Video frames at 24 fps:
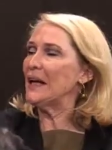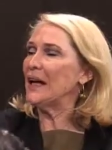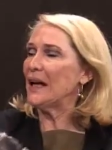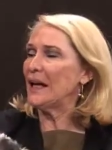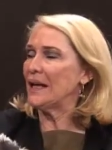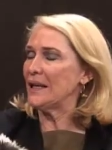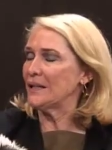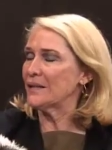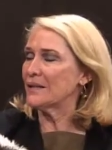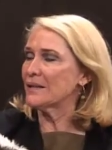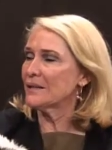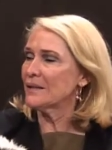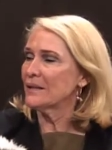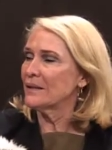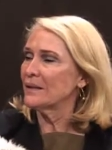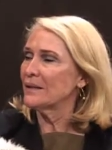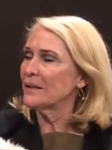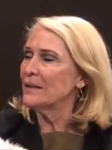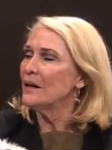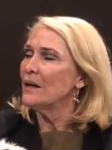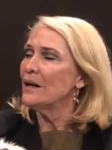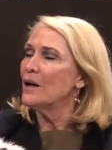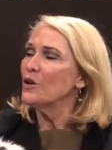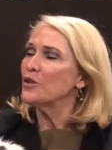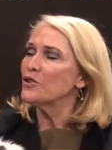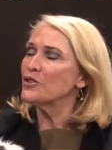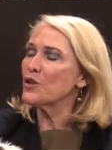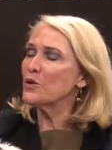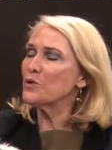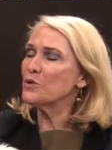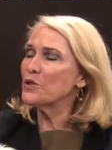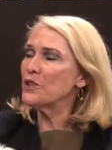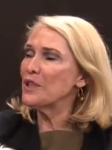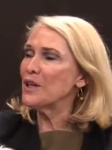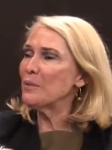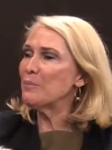days. Yes. So
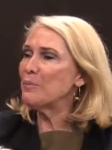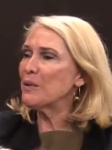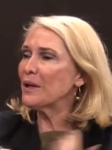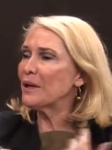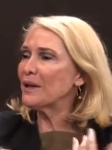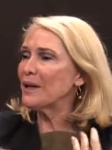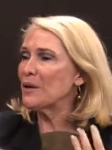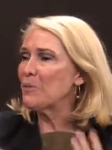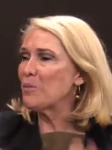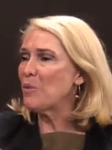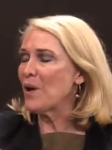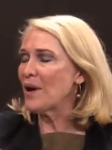typically,